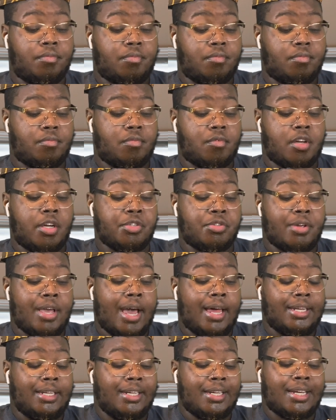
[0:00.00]
Because you got
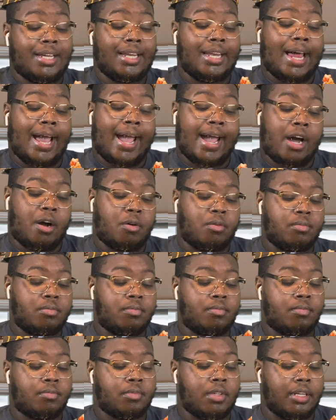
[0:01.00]
a little clout,
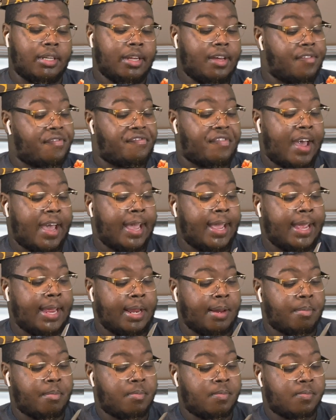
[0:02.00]
a little
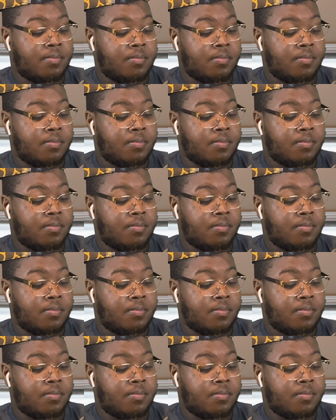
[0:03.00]
fame.